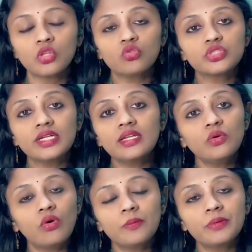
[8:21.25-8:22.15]
So
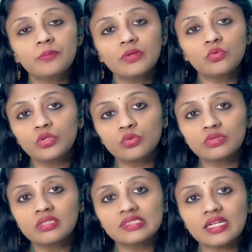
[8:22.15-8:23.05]
generally what people would do
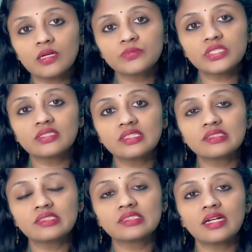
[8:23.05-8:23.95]
in these
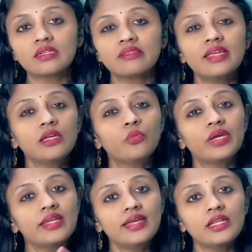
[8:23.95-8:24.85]
circumstances is that think
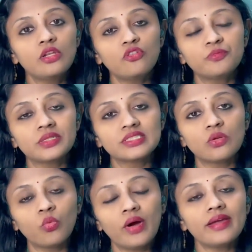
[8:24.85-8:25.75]
very ill of
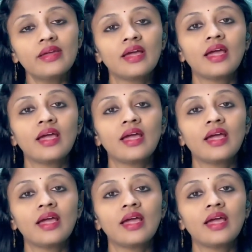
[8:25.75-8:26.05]
person Y,